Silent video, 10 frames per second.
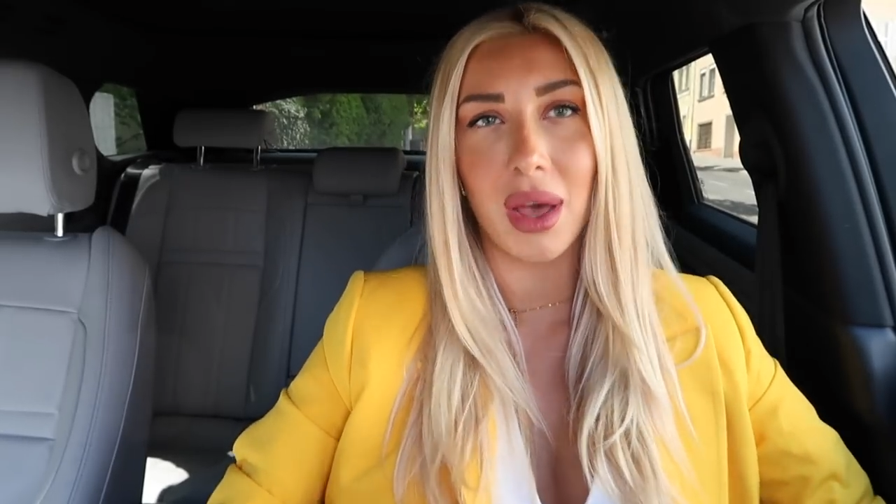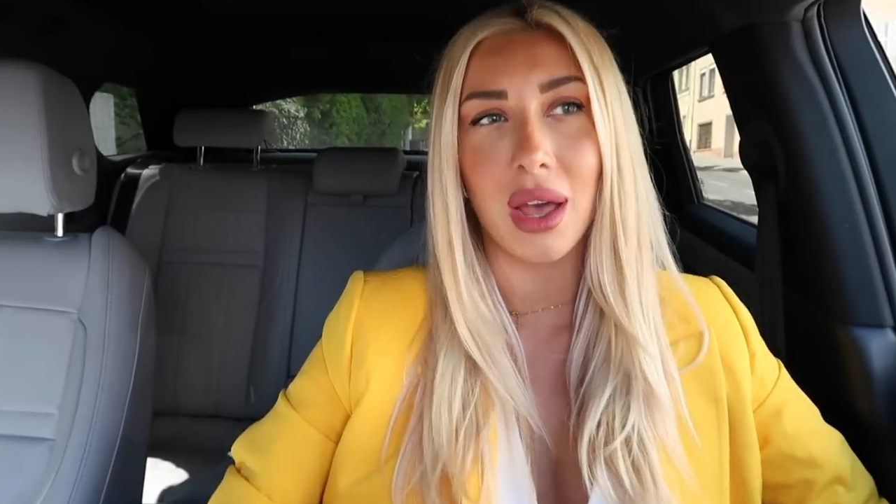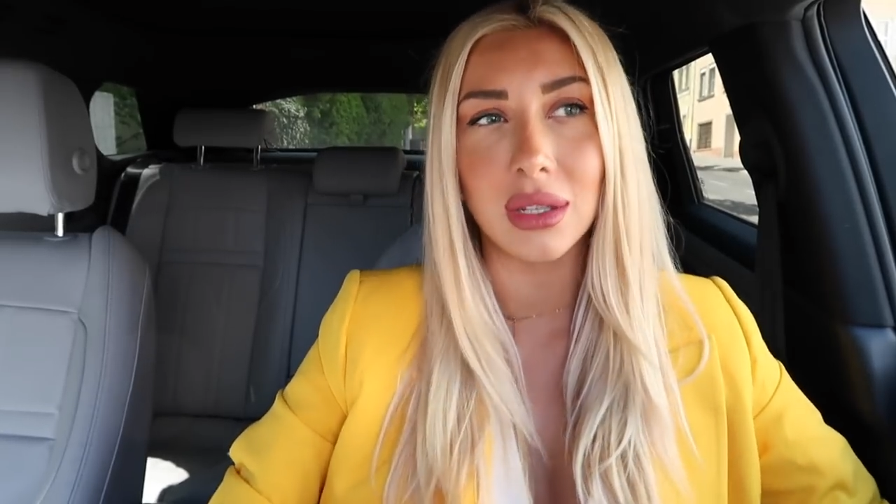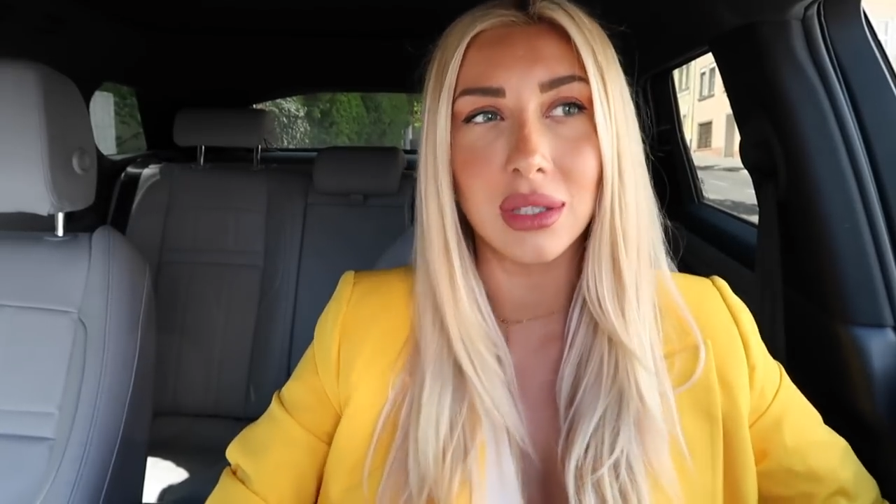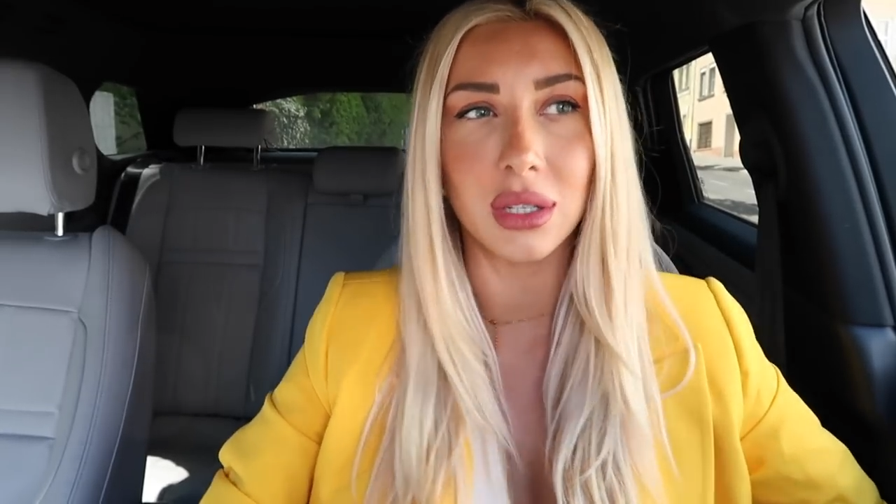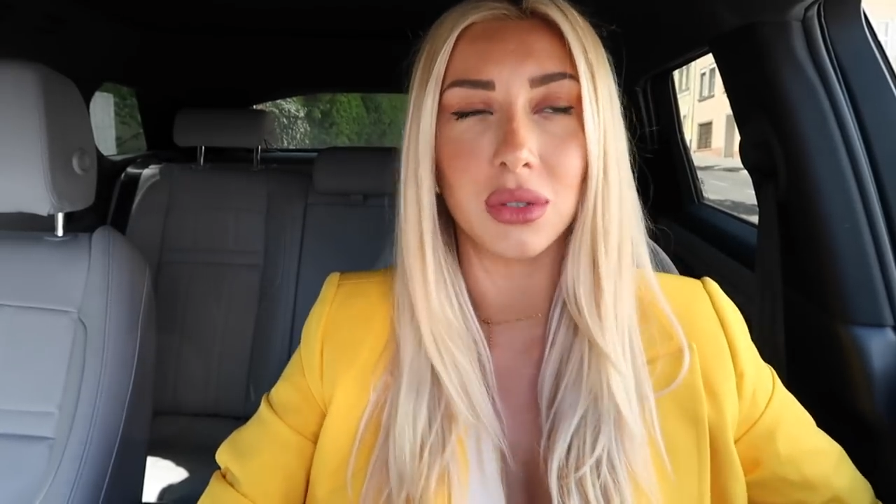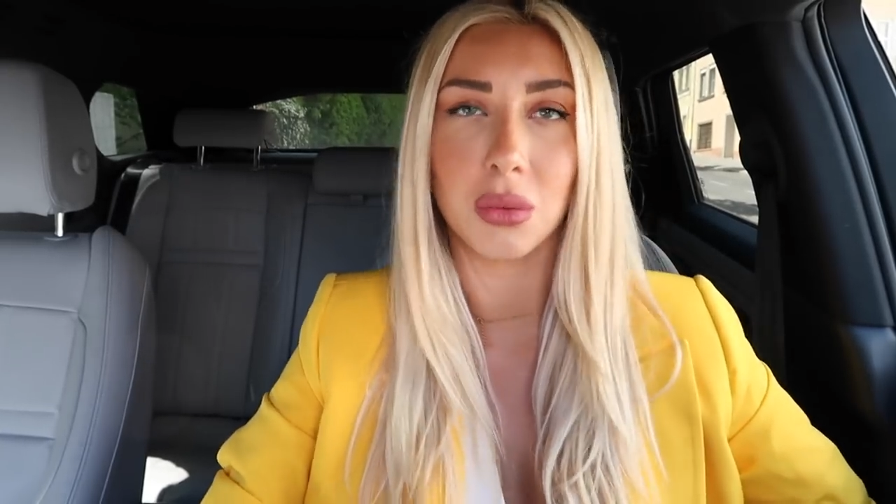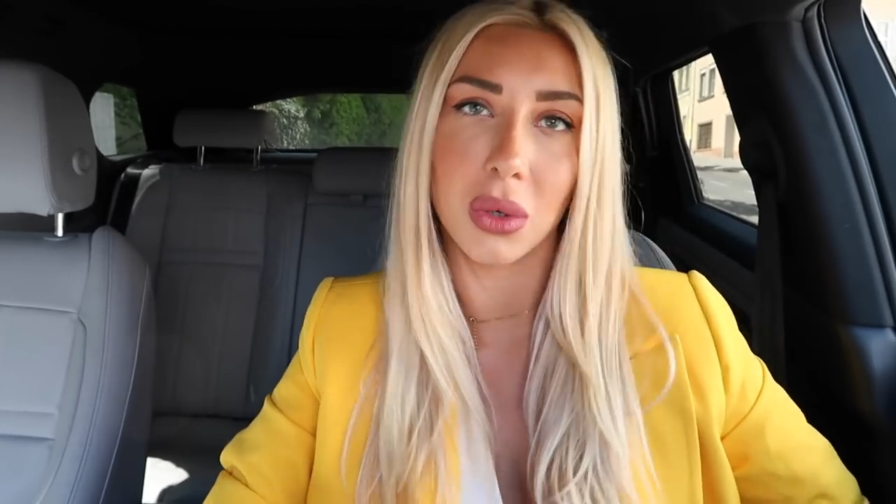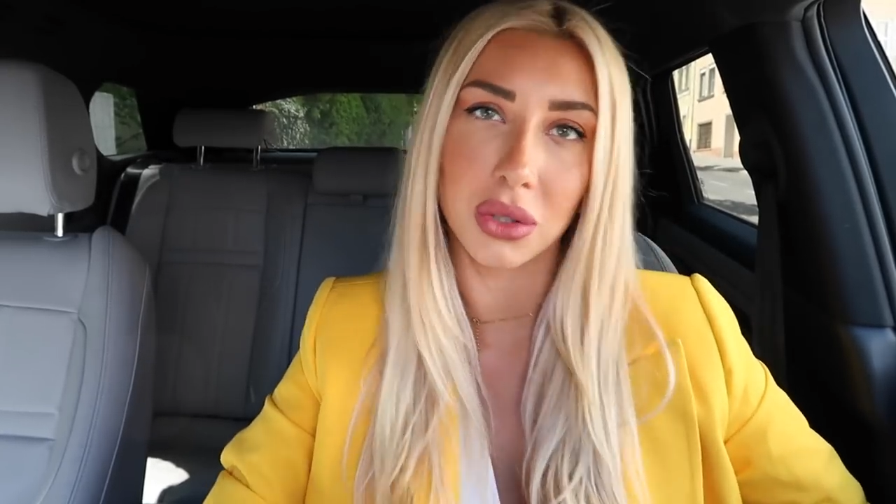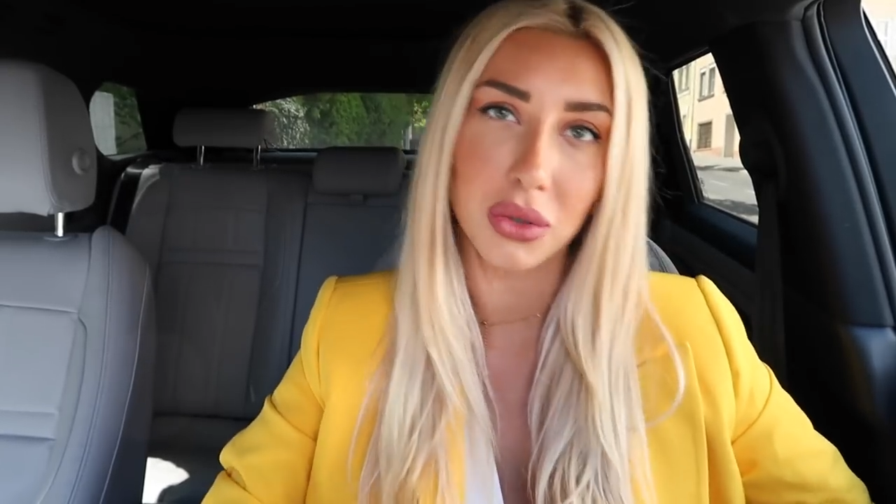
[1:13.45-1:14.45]
and I
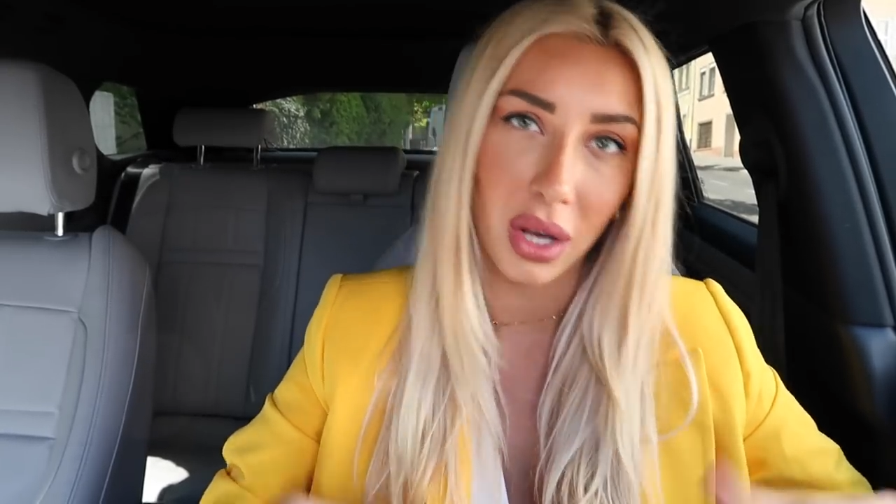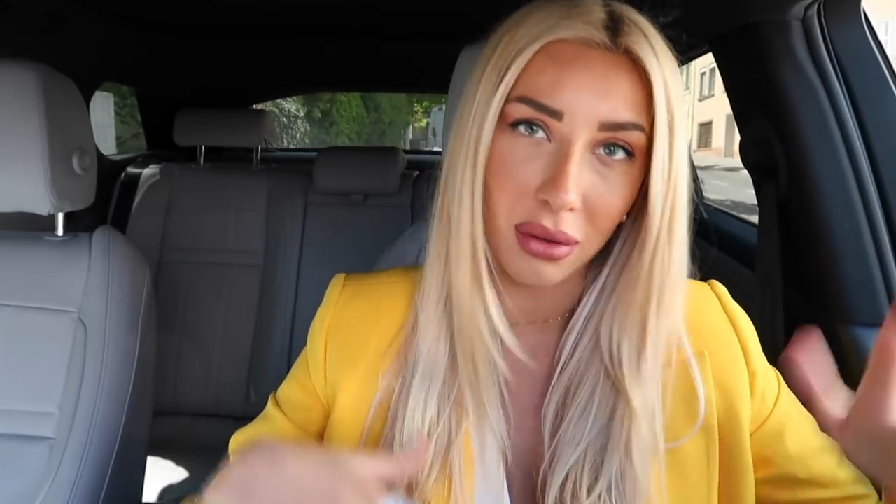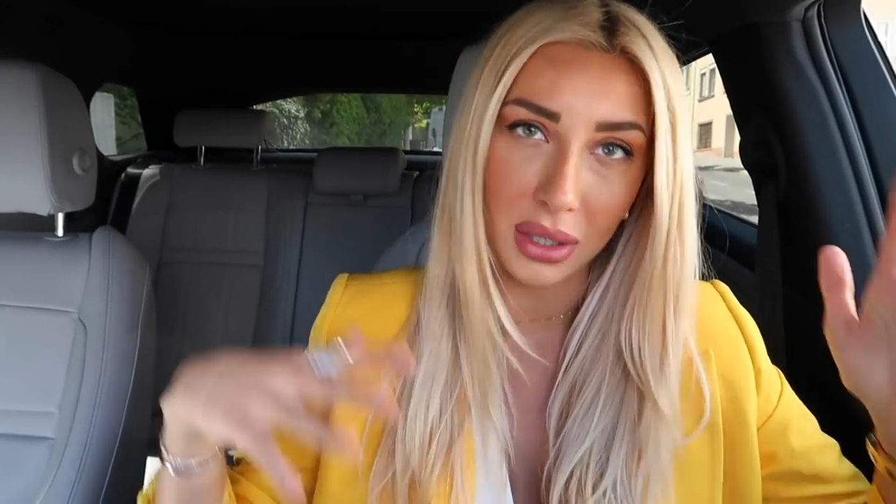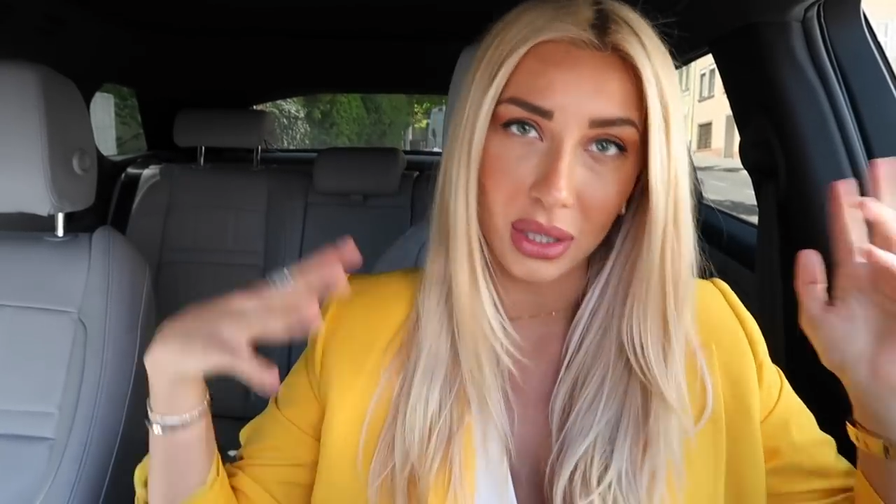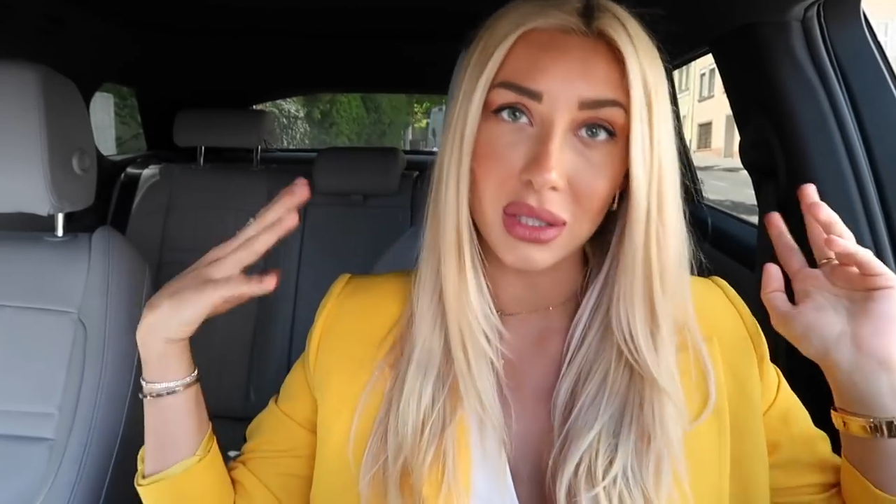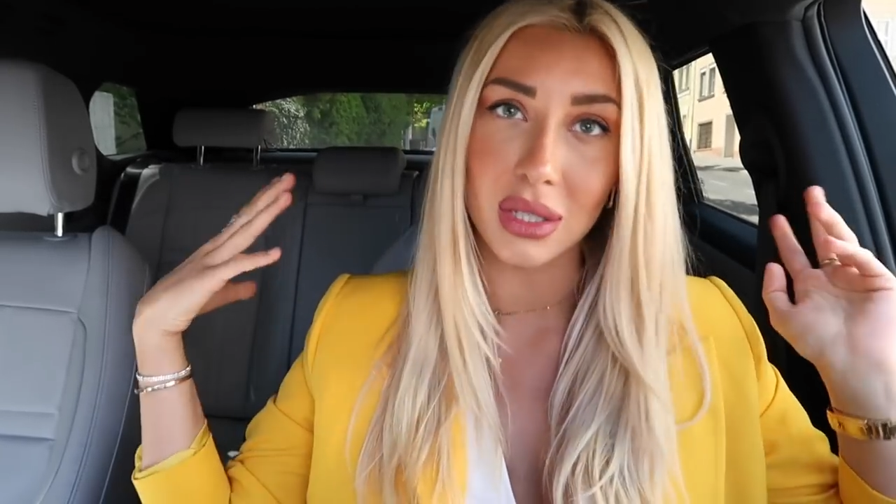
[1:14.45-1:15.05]
don't want to have like